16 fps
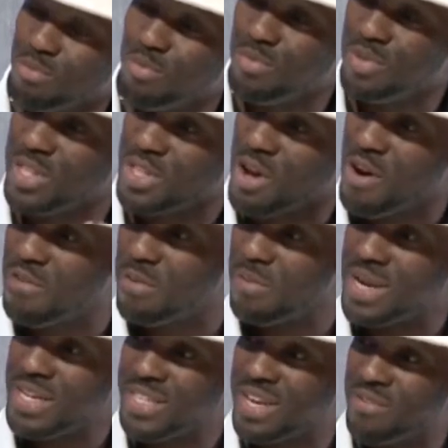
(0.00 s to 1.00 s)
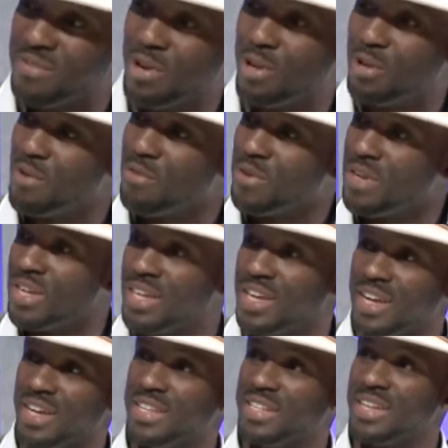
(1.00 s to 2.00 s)
discover myself all over
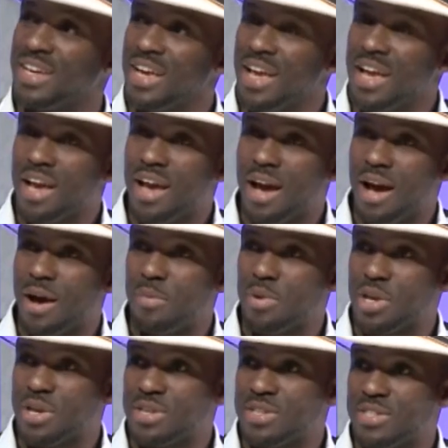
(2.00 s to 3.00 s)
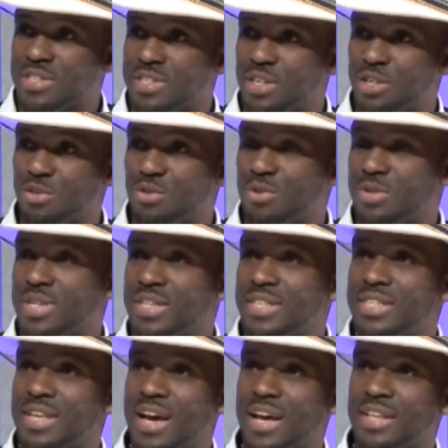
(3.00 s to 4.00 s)
again. Because you
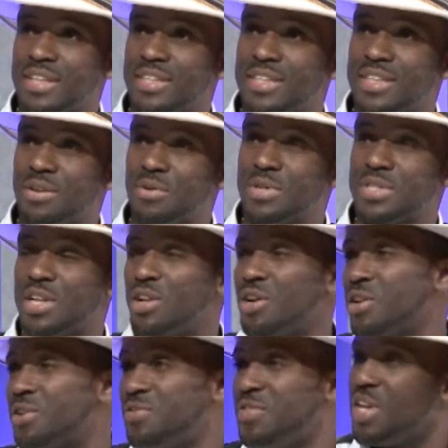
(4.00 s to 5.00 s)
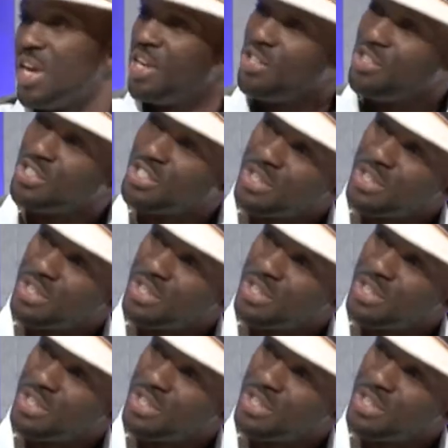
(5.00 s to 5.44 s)
notice that there was a lot of change in